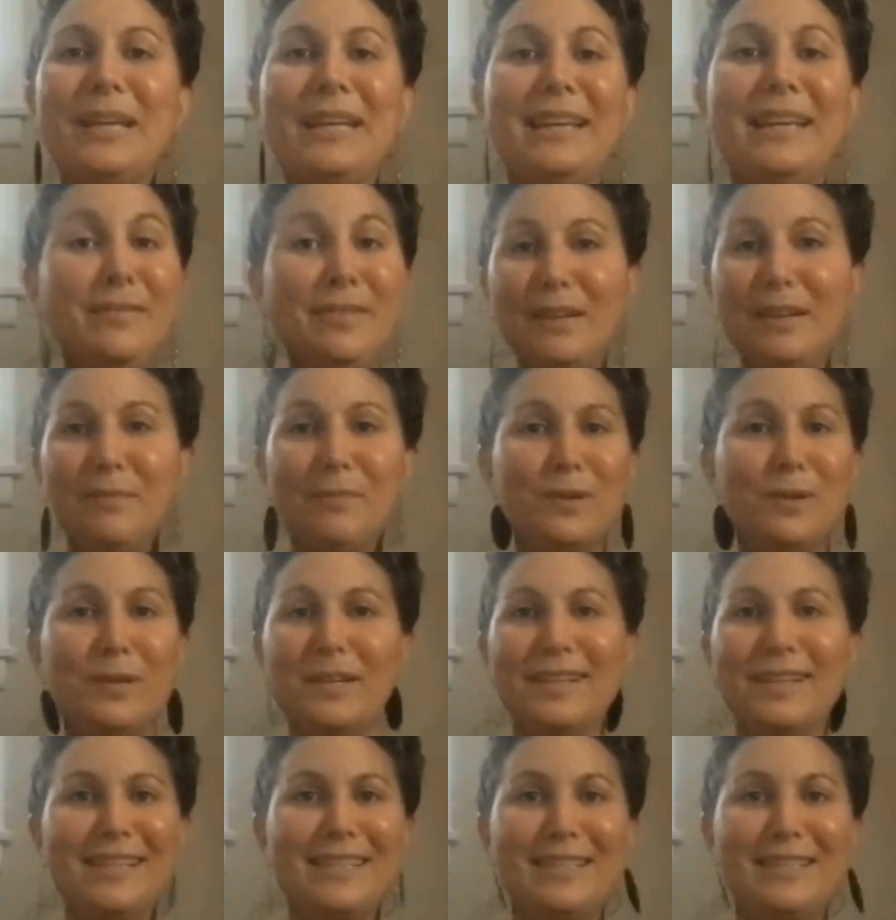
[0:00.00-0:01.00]
Even if
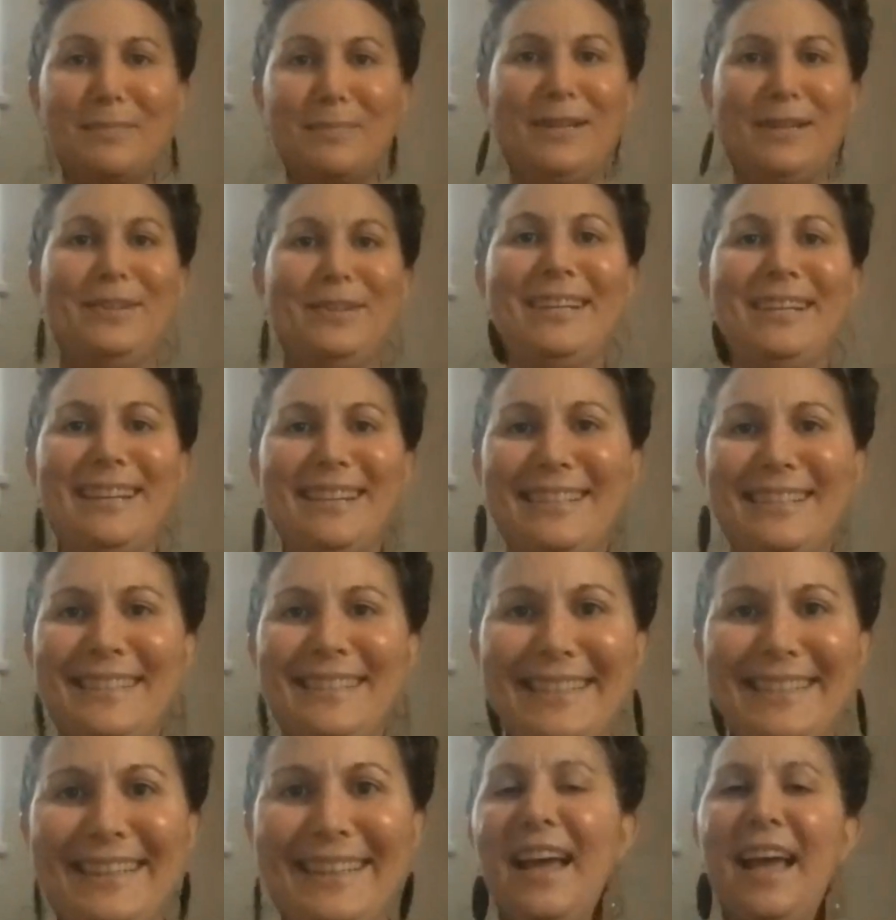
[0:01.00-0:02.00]
we're
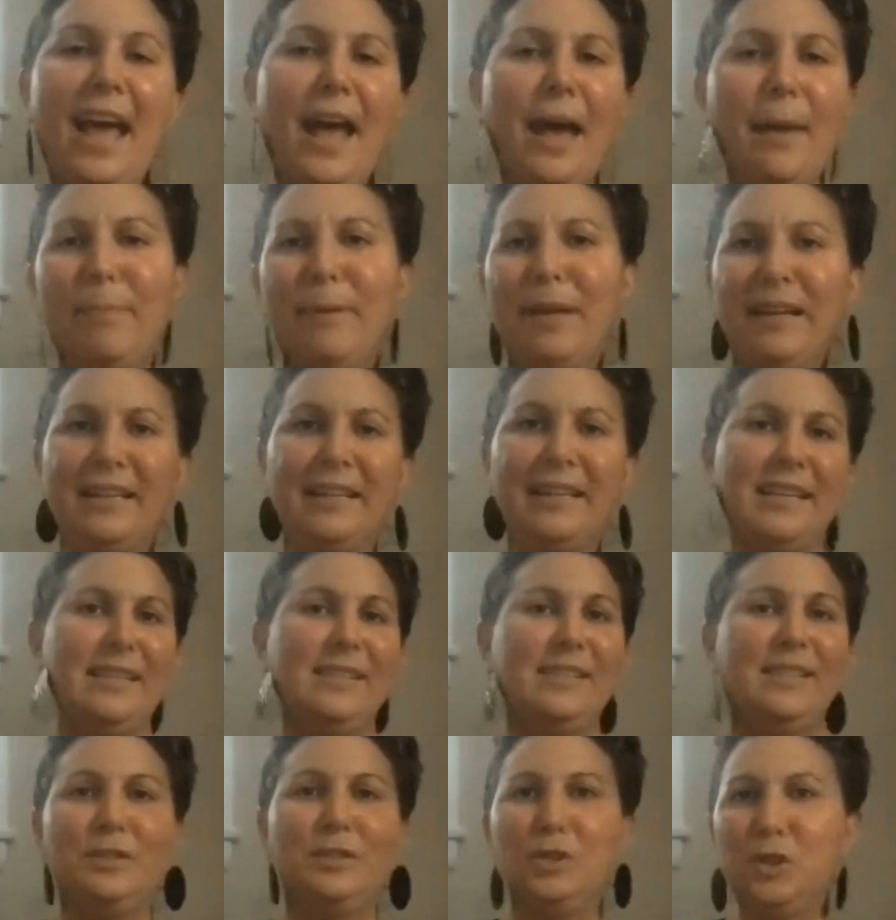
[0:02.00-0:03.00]
experiencing
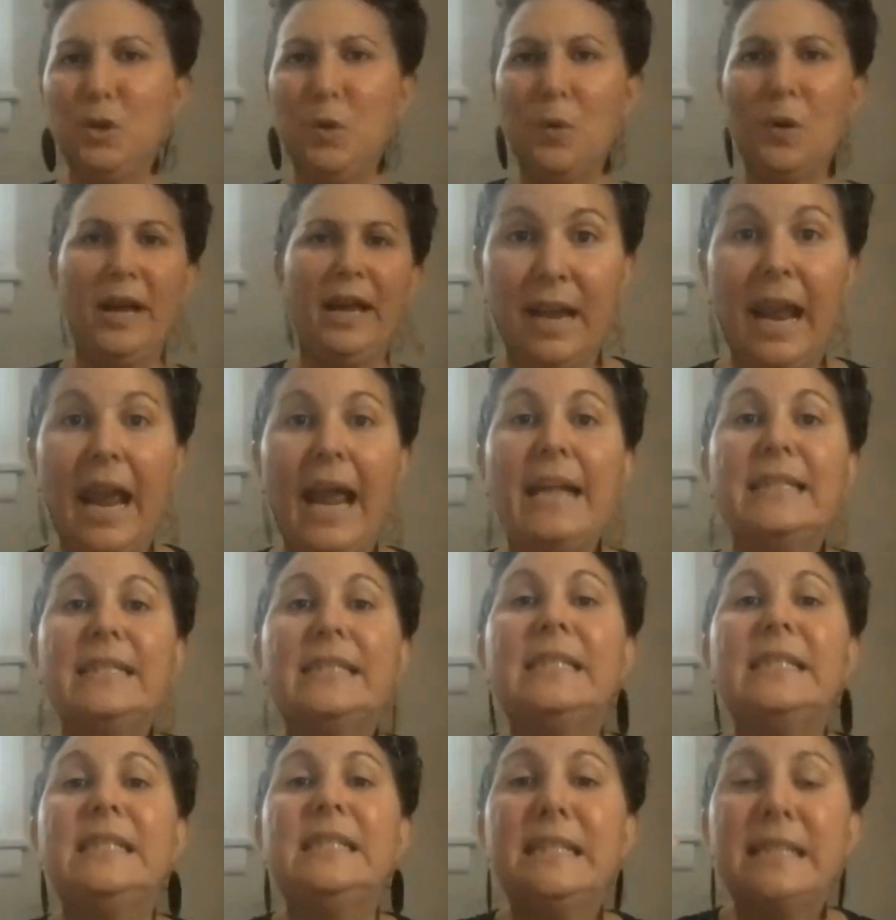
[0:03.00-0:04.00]
epicness and joy,
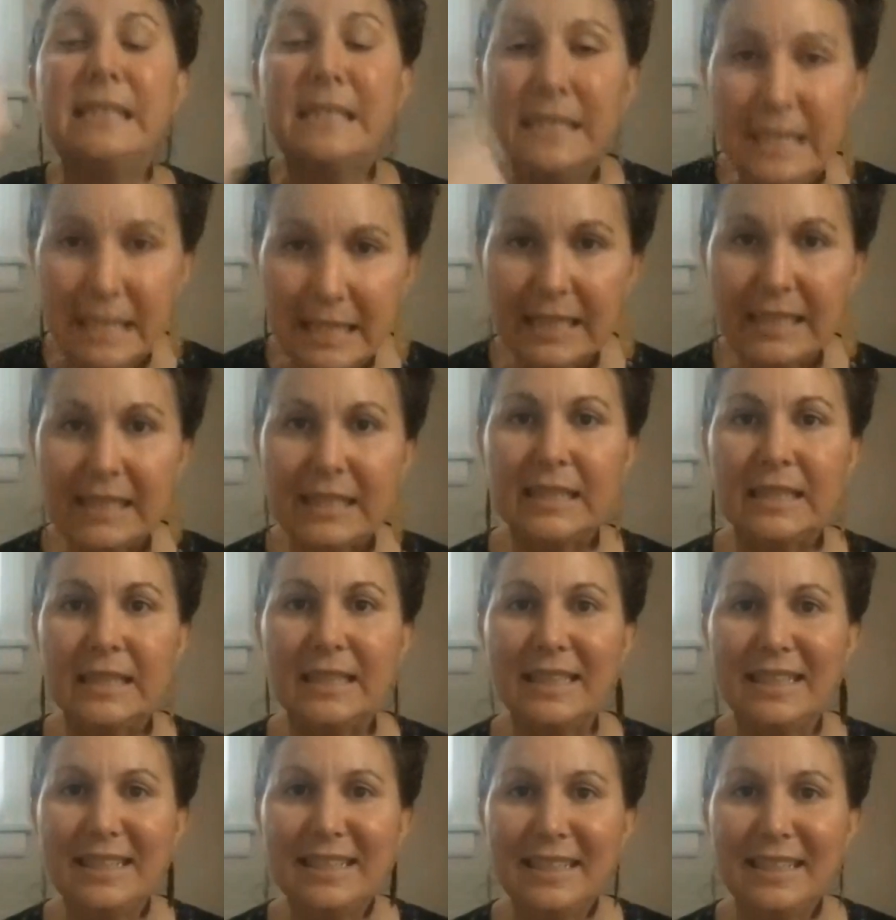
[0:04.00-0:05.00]
it's
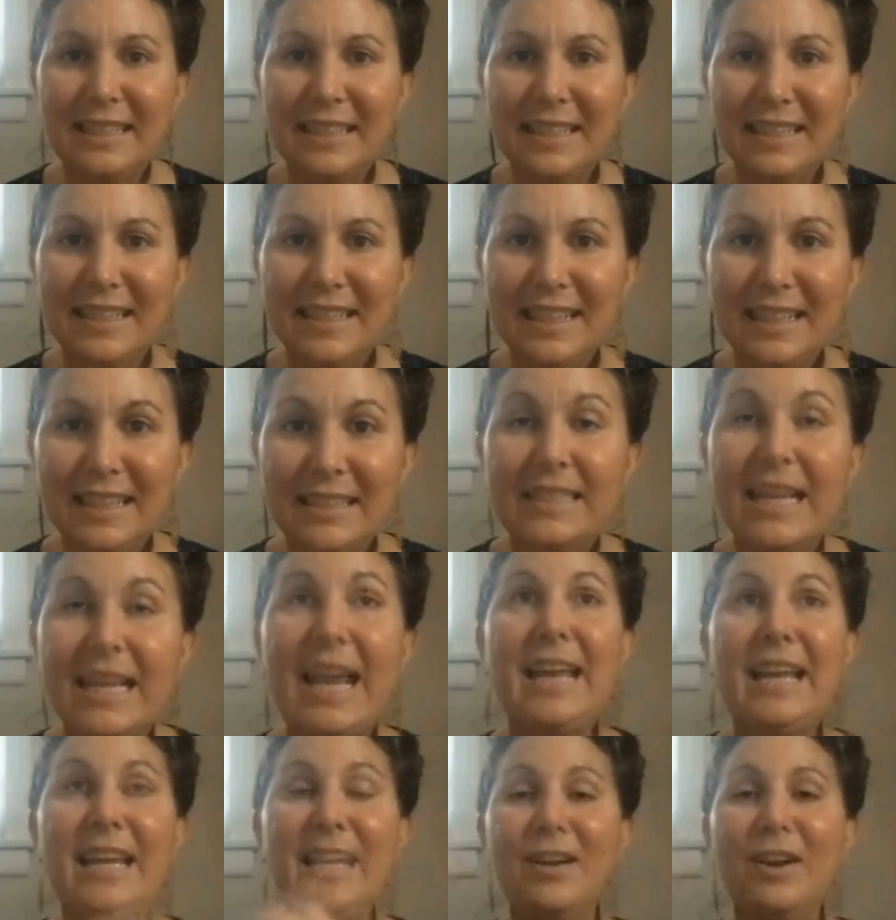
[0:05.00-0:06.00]
still
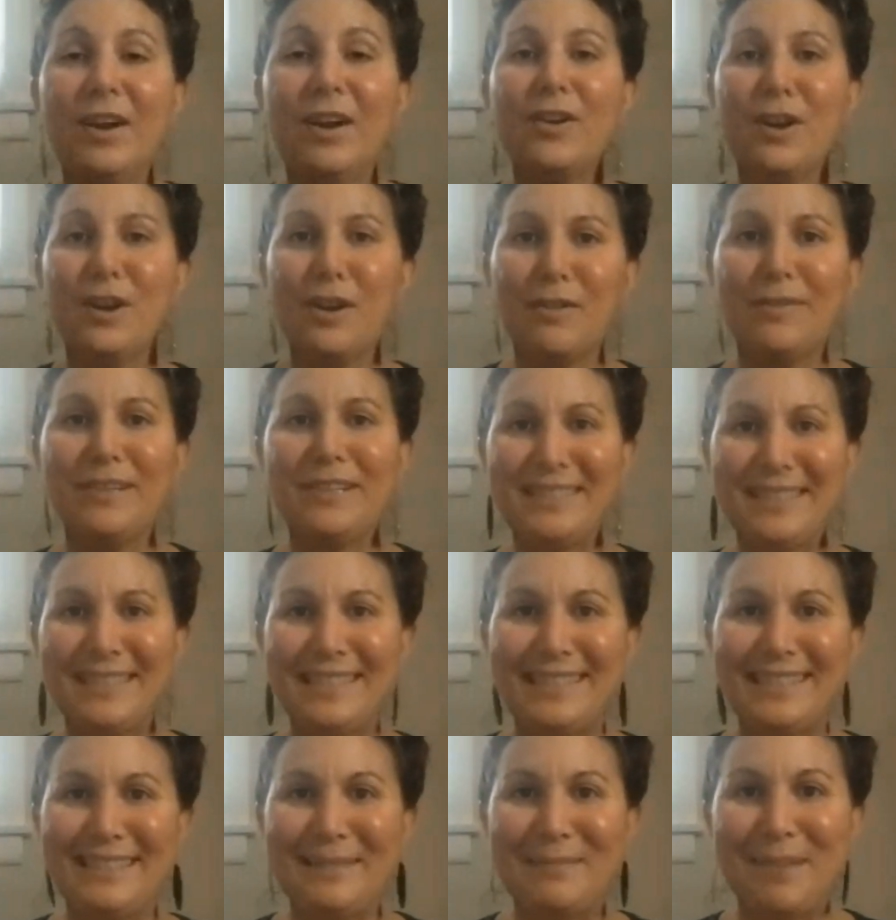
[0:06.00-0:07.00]
taking our nervous
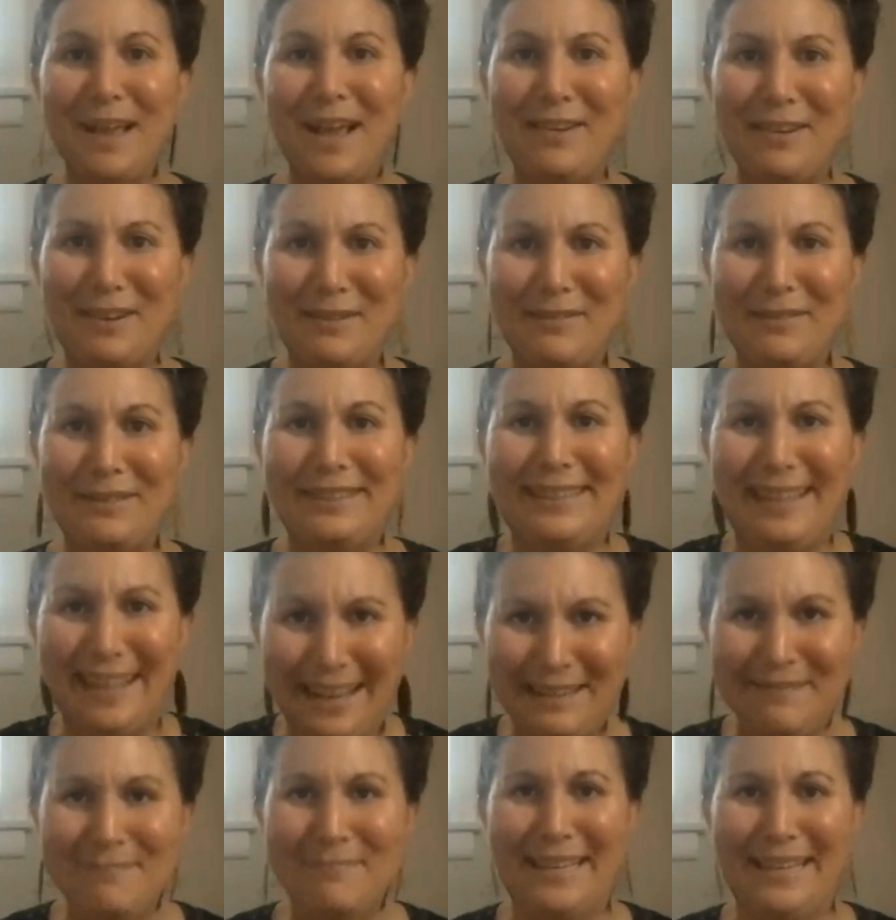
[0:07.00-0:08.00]
system out of
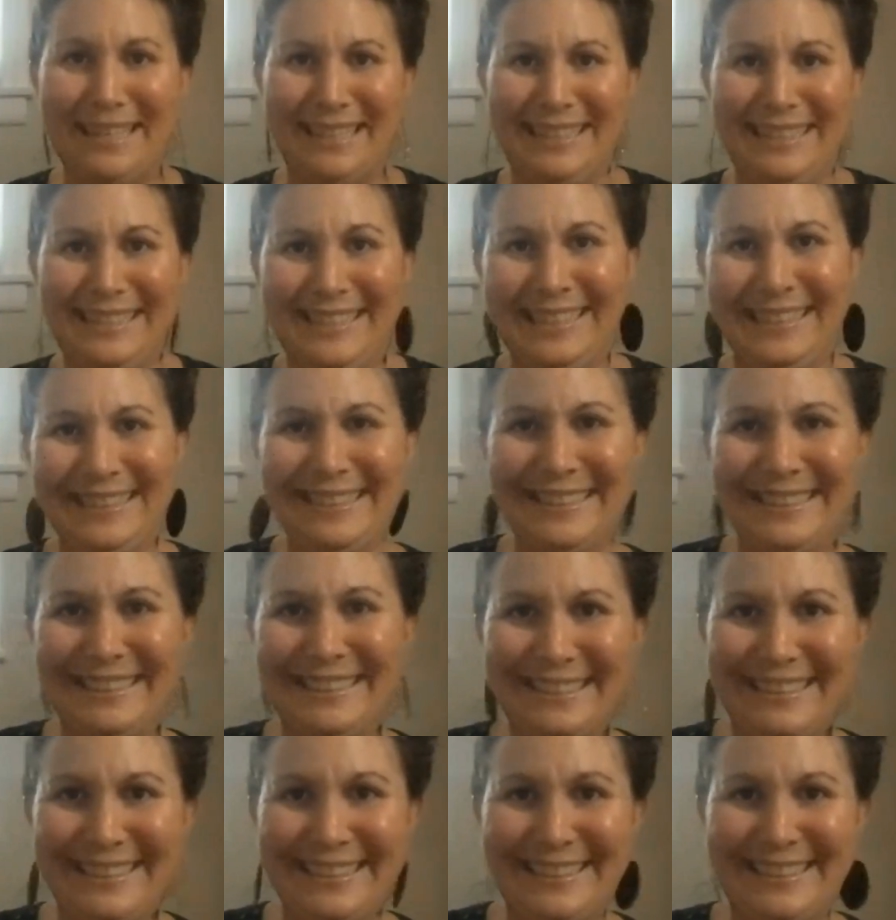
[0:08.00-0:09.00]
alignment.
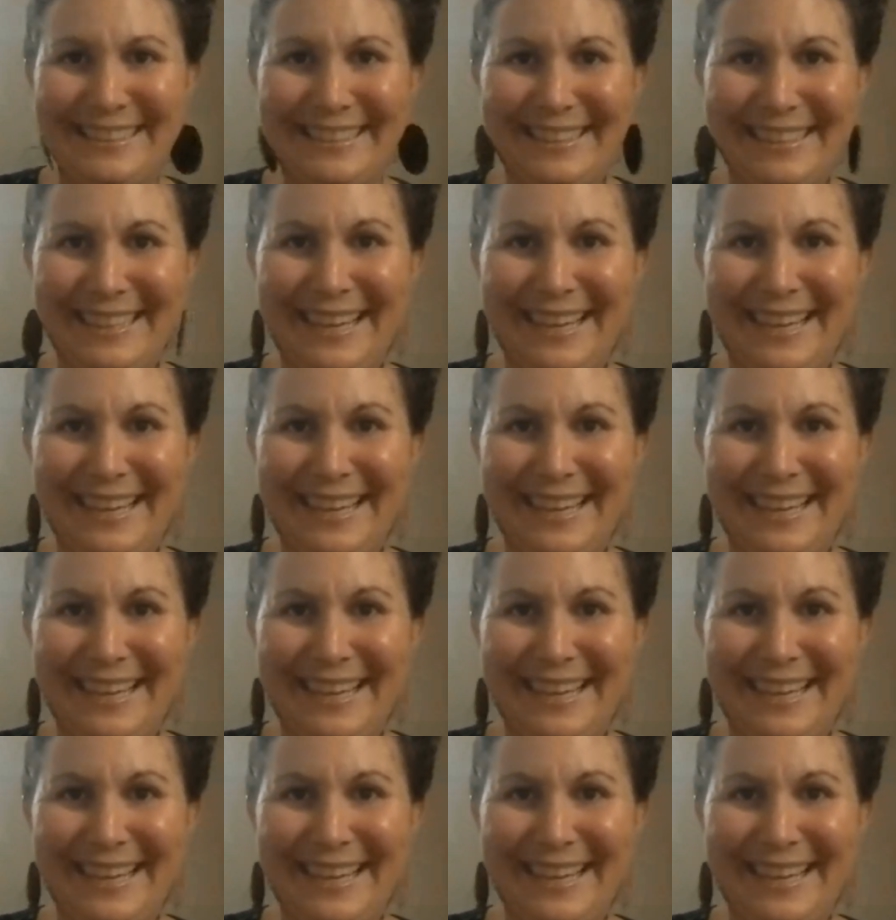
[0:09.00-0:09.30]
Mm-hmm.